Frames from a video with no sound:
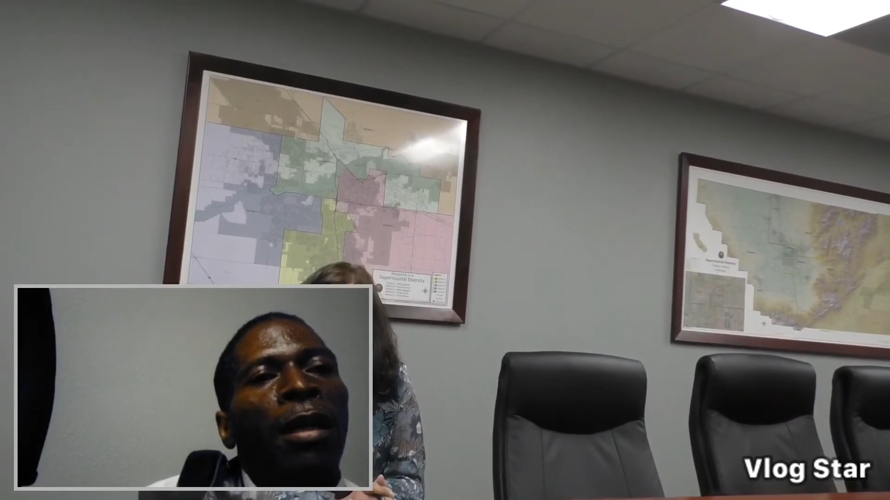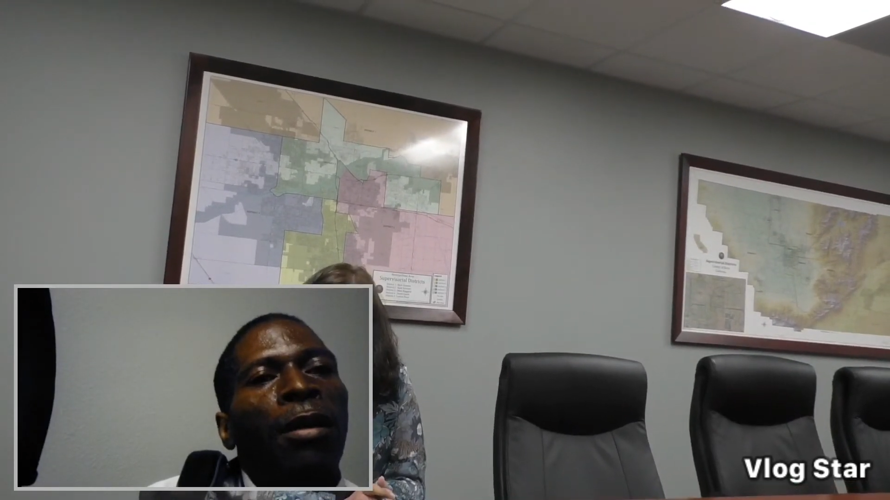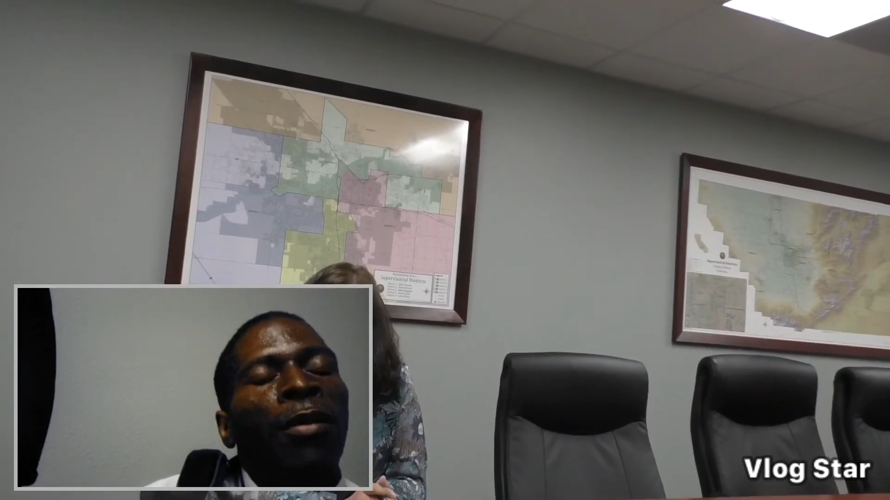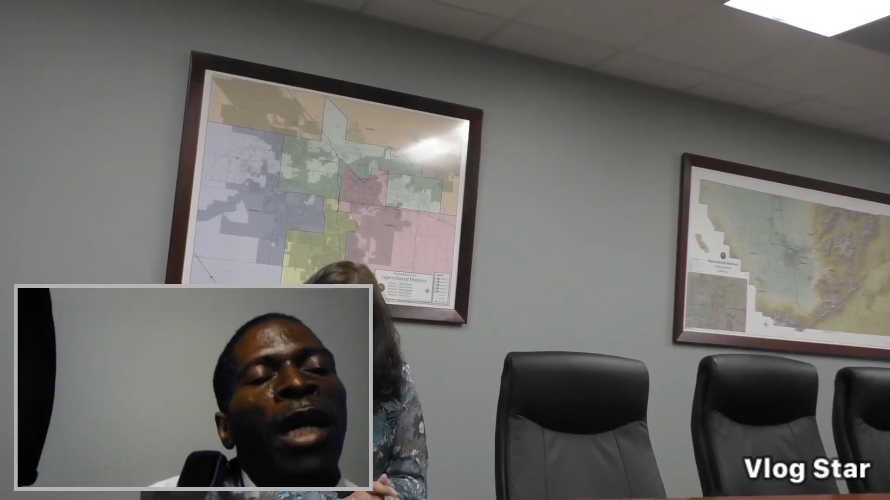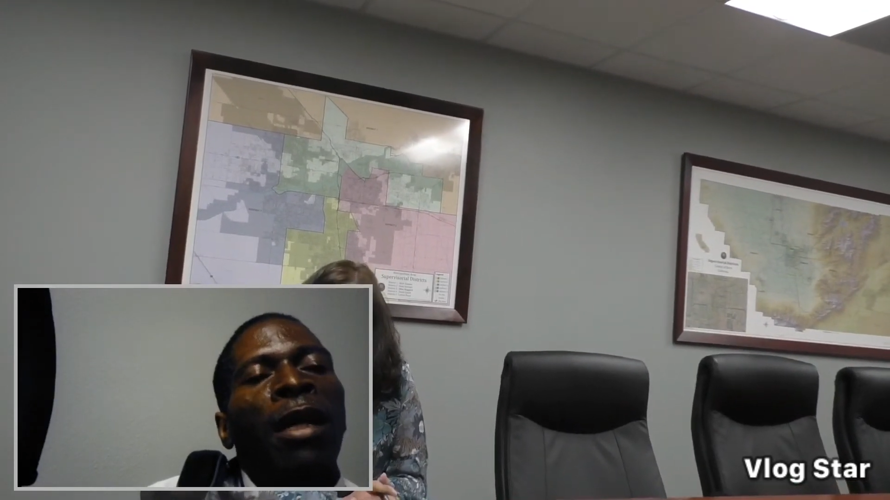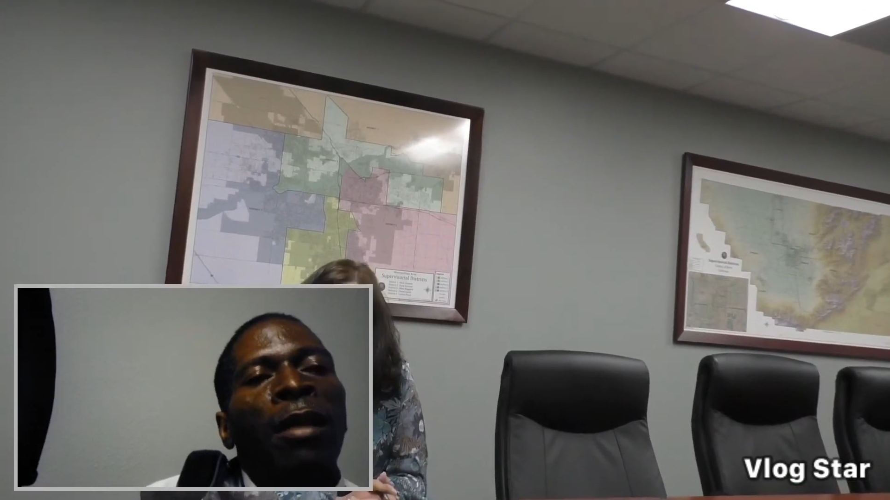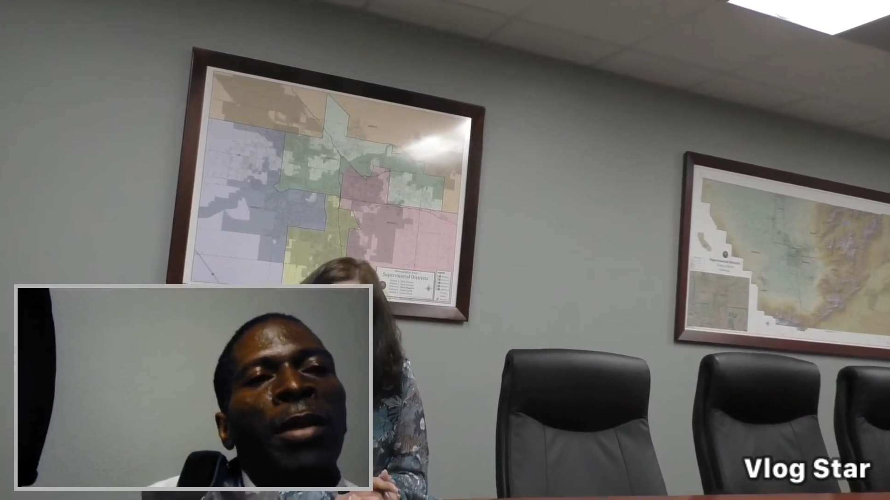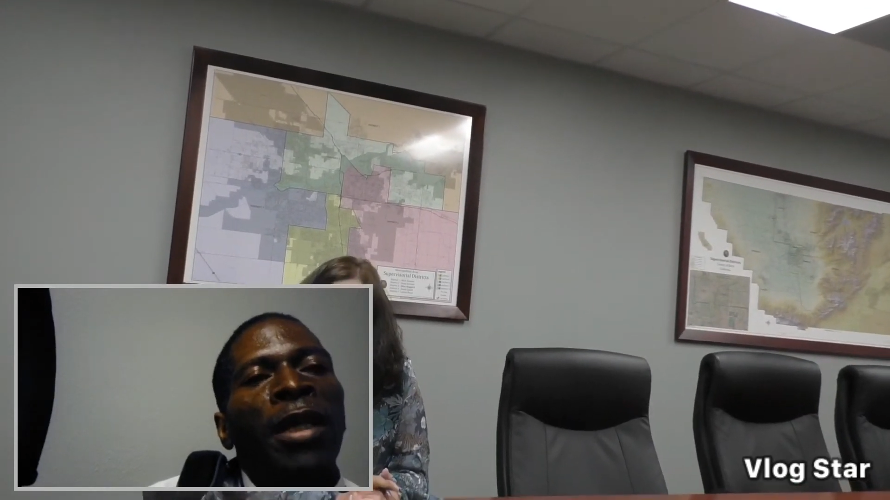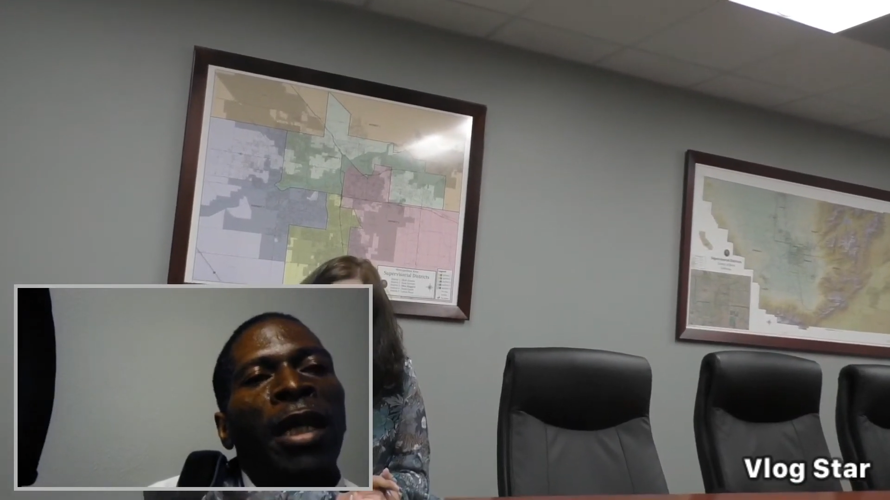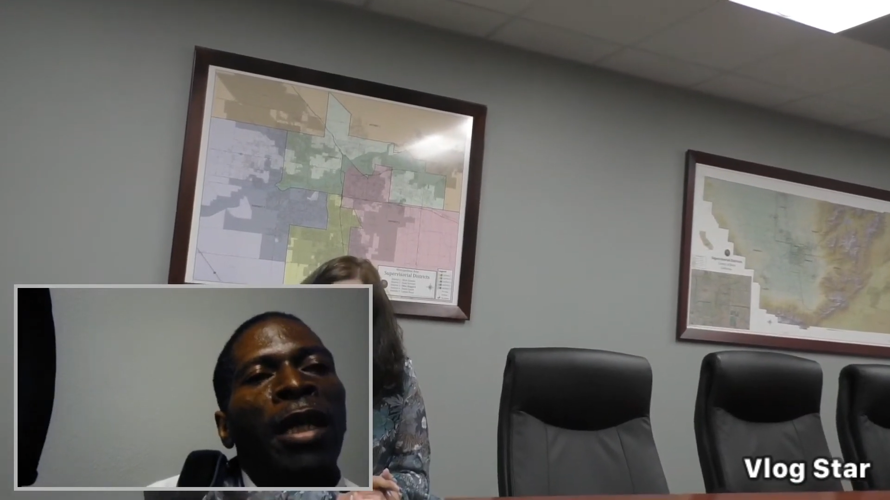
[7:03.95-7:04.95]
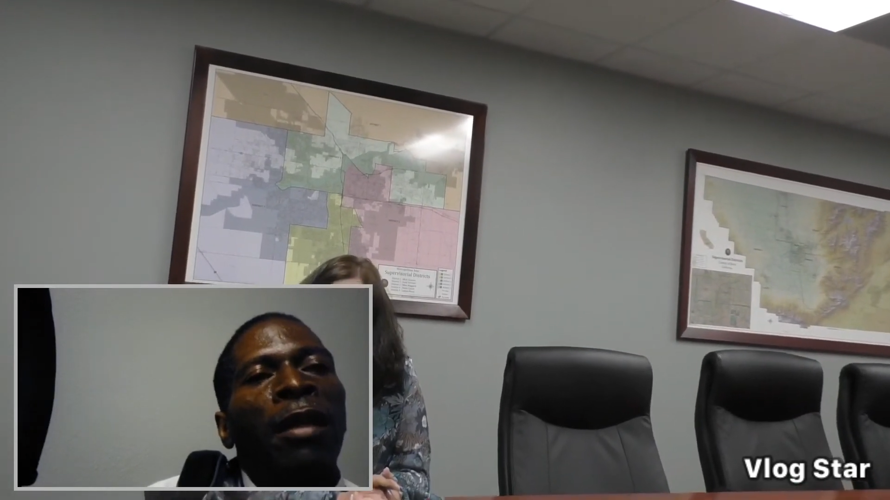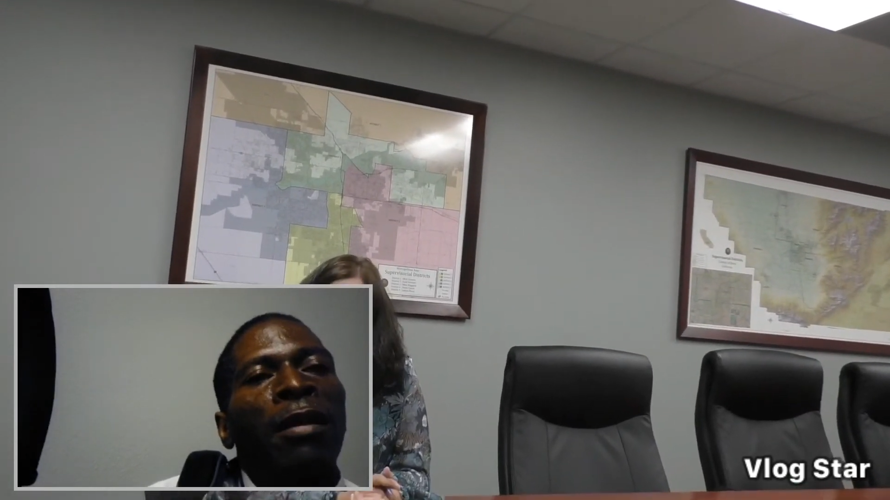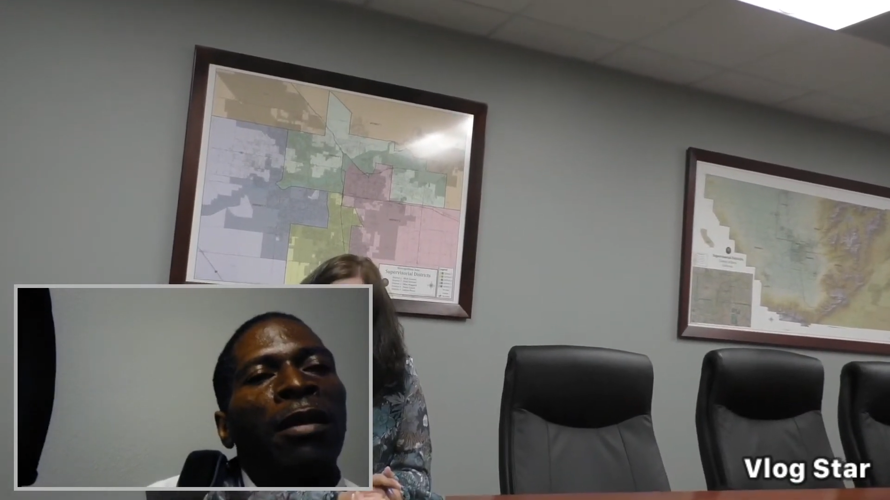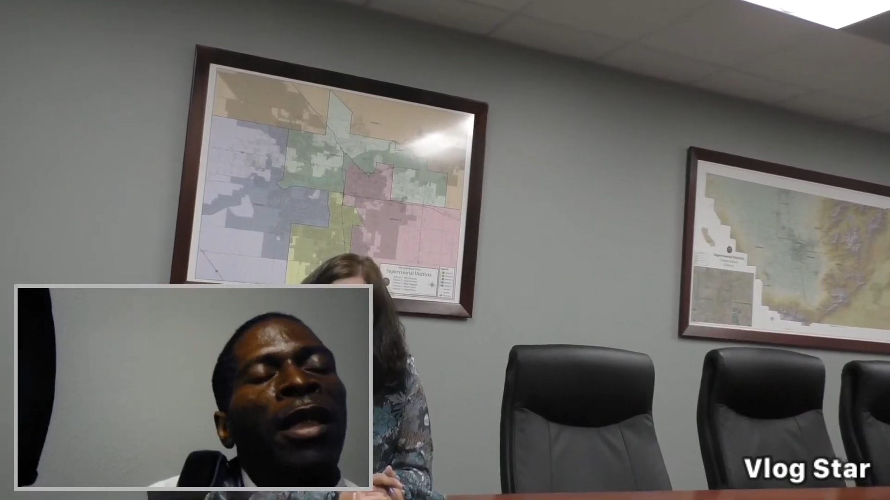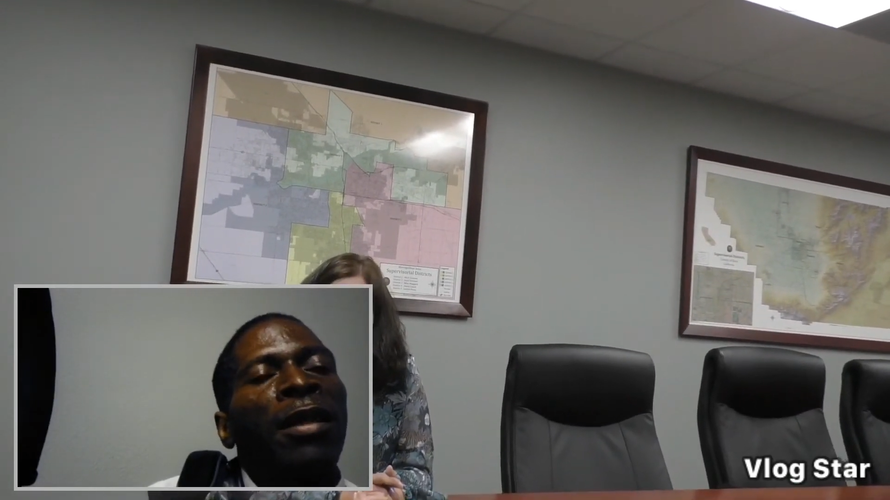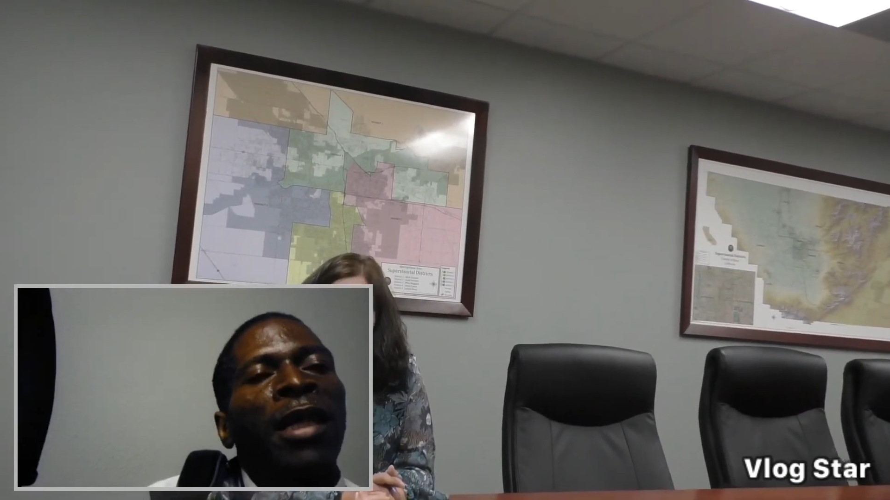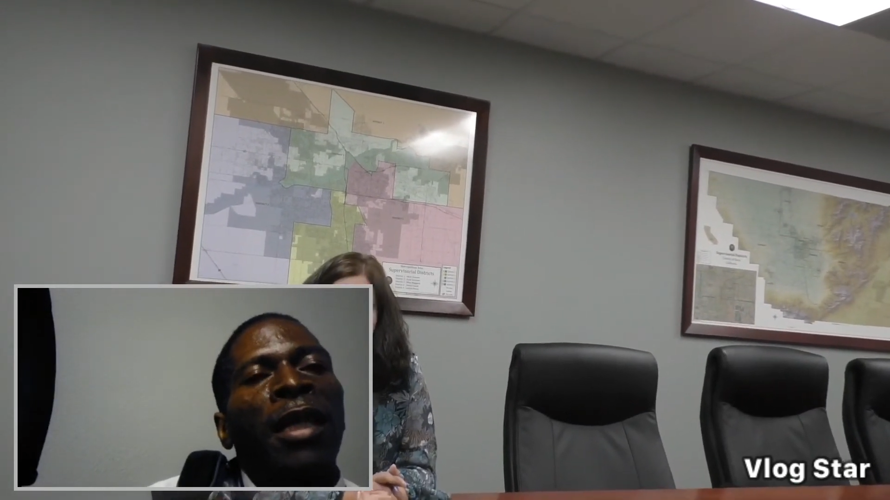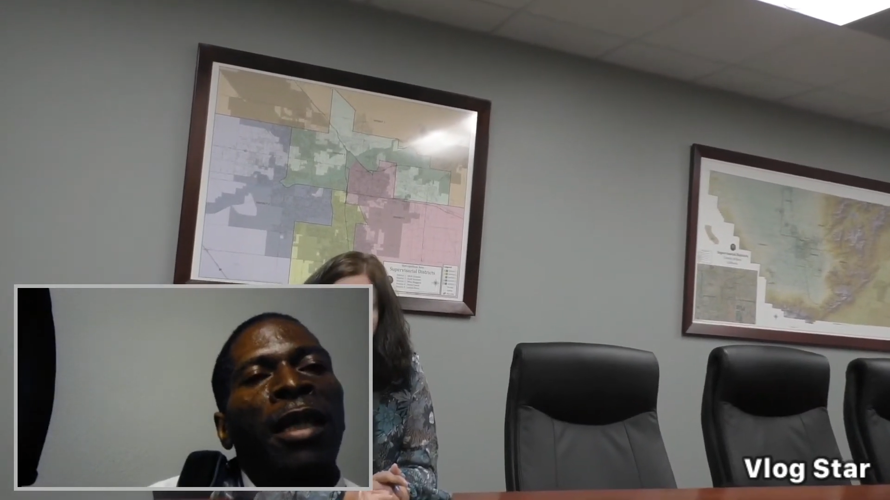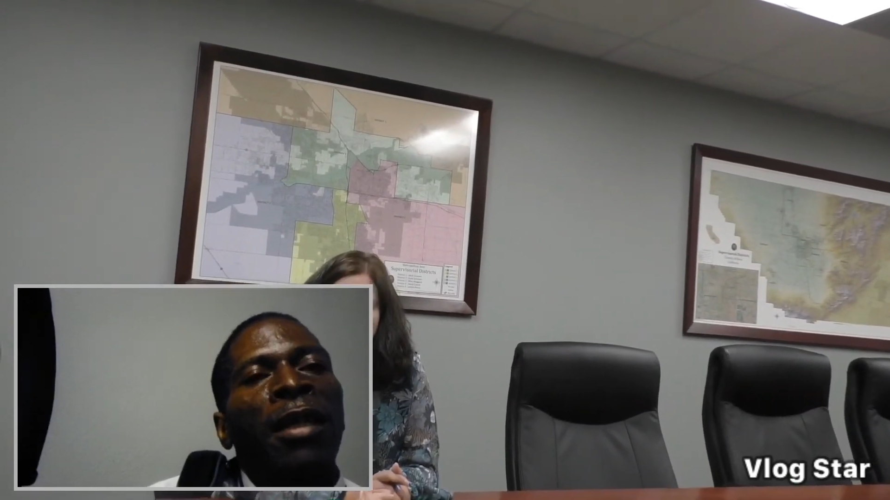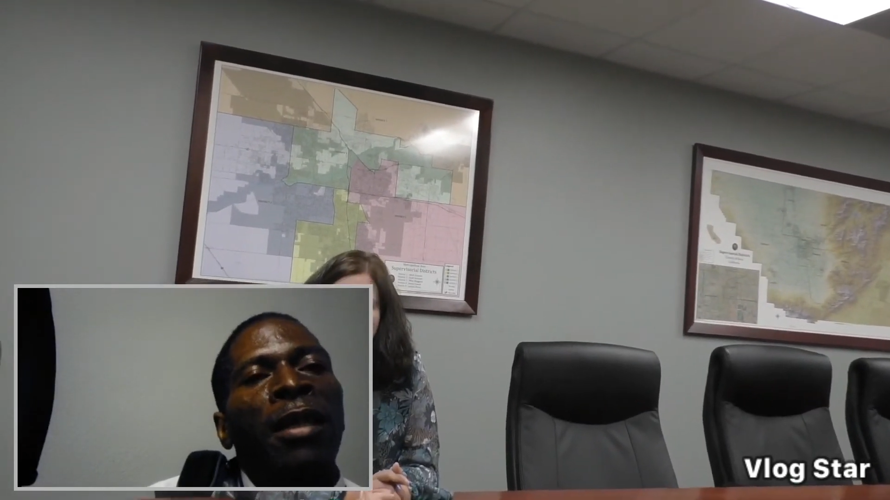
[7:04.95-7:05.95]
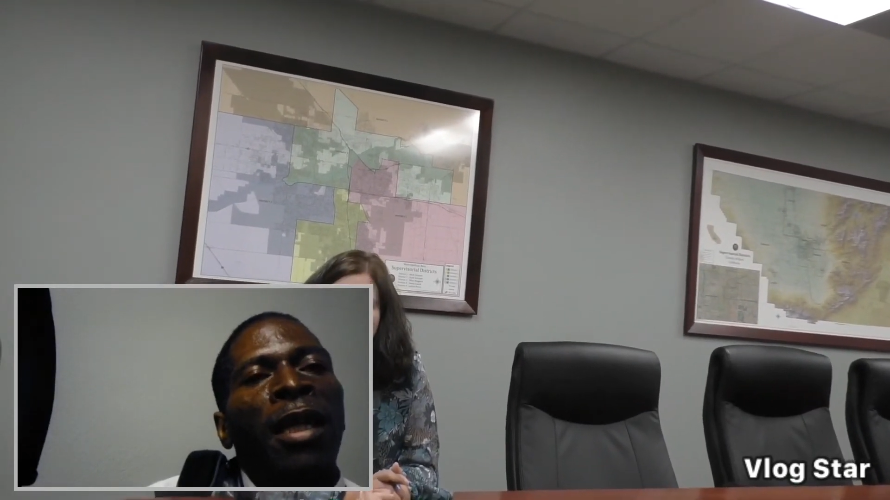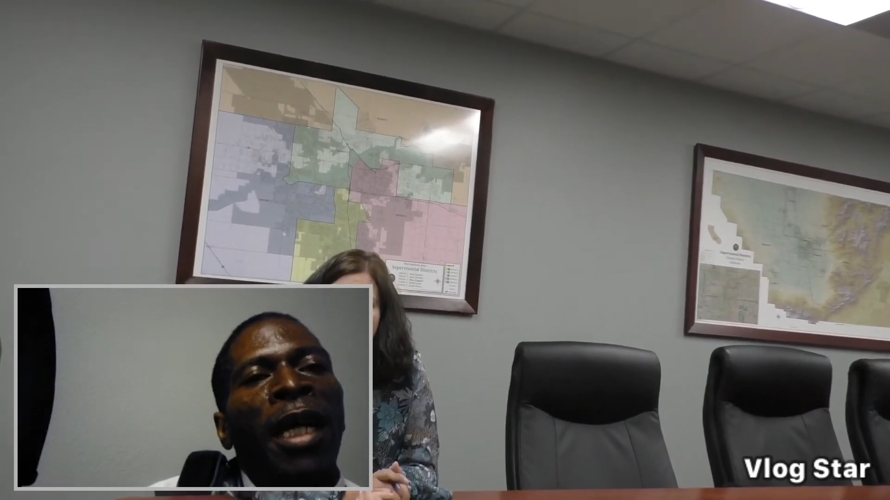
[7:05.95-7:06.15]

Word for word: When I come in there, there's nothing